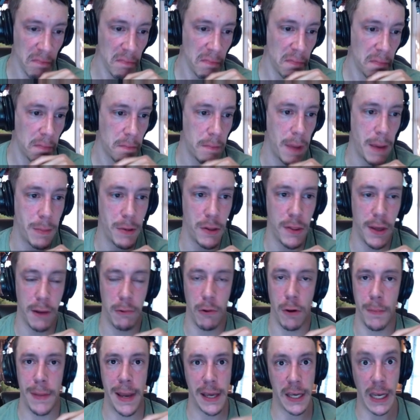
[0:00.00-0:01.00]
maybe they
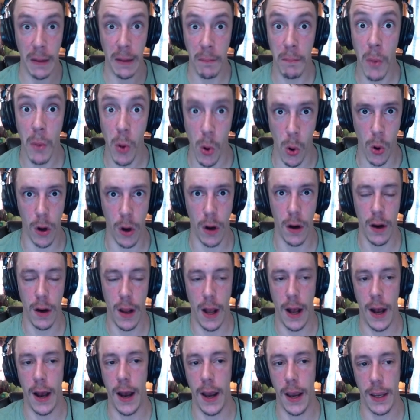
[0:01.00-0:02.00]
were making more
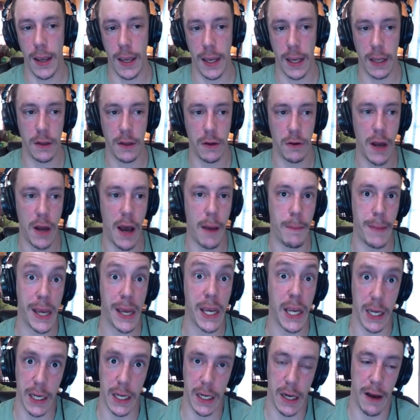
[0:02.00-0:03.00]
uh, and they're not
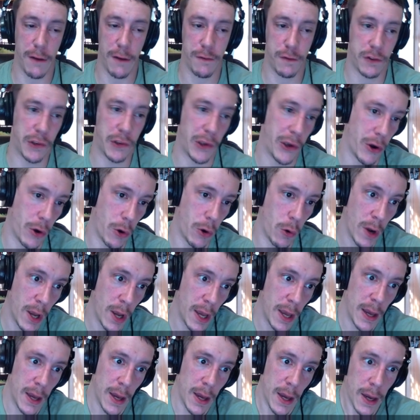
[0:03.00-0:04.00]
making enough. So
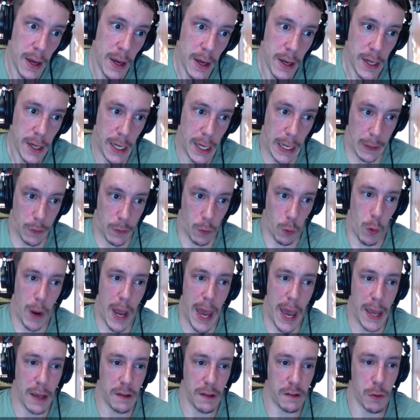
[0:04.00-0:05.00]
either
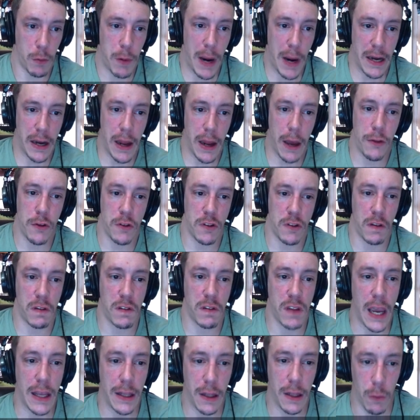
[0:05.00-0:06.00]
way, so right now there's a
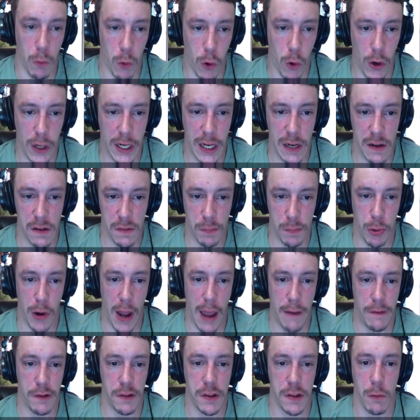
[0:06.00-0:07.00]
silent war against
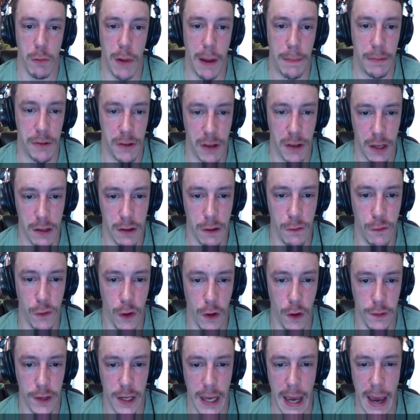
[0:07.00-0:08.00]
privacy websites
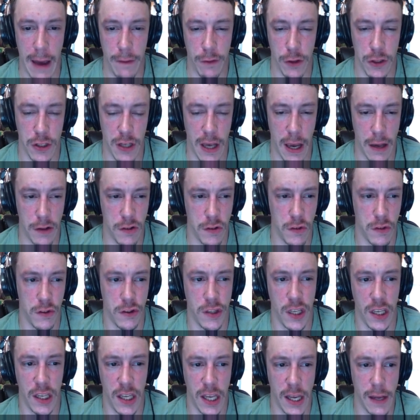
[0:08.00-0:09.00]
involving
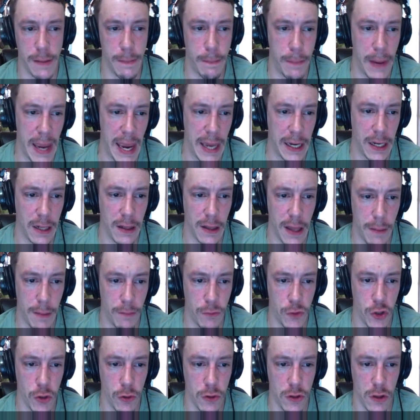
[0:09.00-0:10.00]
advertisers that keep banning
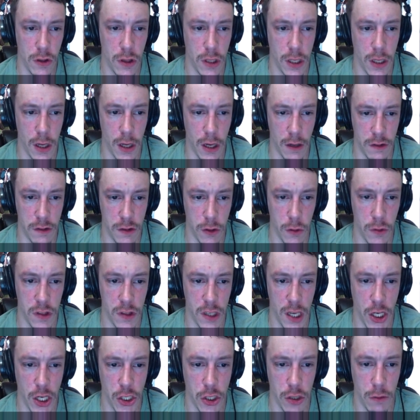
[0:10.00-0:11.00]
them due to the
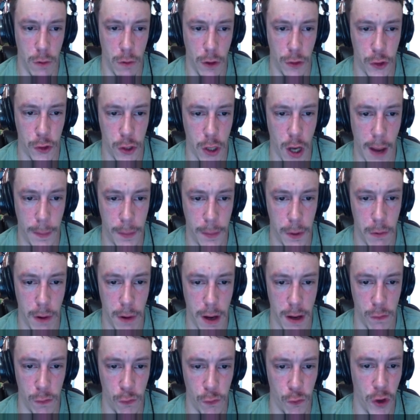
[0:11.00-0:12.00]
association with
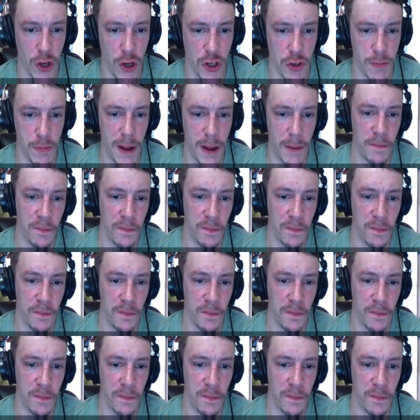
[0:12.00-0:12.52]
copyright infringement.